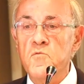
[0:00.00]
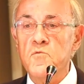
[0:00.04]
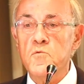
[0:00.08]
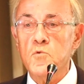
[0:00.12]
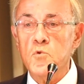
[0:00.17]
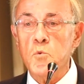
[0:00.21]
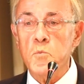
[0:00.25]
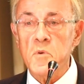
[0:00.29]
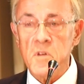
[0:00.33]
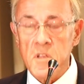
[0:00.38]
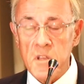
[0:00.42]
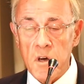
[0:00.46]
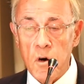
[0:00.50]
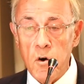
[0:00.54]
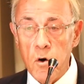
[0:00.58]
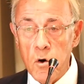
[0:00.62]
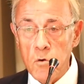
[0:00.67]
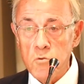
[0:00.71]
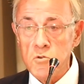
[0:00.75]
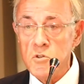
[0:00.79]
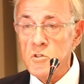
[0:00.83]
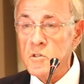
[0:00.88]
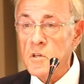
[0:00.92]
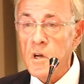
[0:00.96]
to be the
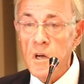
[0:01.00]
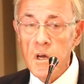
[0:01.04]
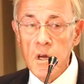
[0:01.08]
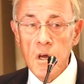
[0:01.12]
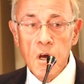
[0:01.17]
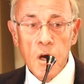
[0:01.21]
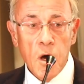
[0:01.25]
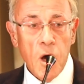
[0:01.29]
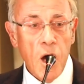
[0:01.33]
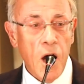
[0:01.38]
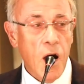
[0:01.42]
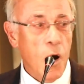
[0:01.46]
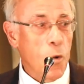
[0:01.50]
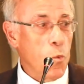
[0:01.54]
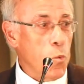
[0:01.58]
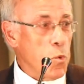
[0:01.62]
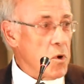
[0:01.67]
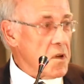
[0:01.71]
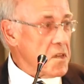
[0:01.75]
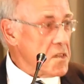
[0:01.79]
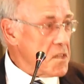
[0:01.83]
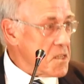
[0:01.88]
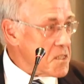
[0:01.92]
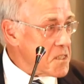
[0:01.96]
host.
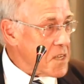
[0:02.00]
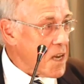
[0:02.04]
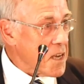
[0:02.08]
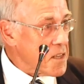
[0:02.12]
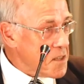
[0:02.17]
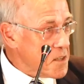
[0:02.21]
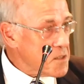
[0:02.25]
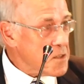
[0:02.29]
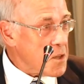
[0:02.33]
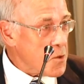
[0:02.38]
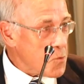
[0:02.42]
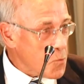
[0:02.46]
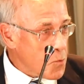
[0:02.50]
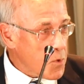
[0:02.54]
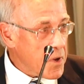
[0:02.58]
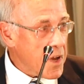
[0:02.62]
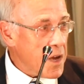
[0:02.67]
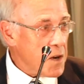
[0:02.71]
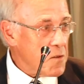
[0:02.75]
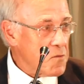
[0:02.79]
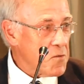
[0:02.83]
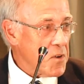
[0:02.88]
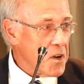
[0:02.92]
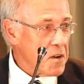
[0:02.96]
We decided, and we
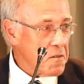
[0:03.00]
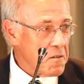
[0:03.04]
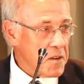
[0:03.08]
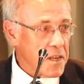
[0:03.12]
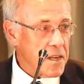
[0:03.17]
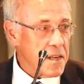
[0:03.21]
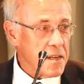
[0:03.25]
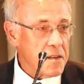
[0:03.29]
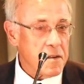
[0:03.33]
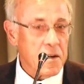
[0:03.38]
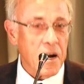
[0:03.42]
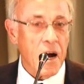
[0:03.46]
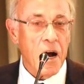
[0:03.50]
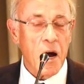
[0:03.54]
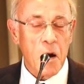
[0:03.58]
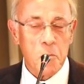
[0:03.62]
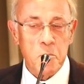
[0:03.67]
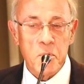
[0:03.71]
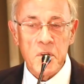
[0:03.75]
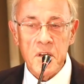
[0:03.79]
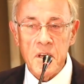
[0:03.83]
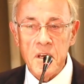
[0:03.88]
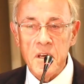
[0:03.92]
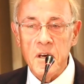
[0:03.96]
are very
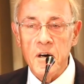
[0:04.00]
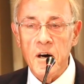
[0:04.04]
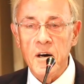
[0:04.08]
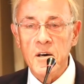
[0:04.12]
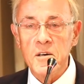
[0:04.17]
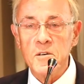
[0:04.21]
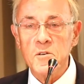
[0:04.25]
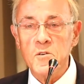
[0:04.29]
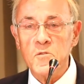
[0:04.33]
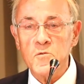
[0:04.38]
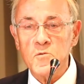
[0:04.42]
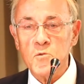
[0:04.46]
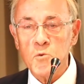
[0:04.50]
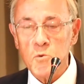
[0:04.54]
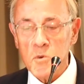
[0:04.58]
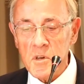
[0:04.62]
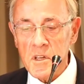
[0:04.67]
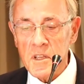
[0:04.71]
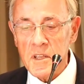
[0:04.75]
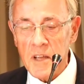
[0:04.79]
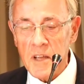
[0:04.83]
happy of doing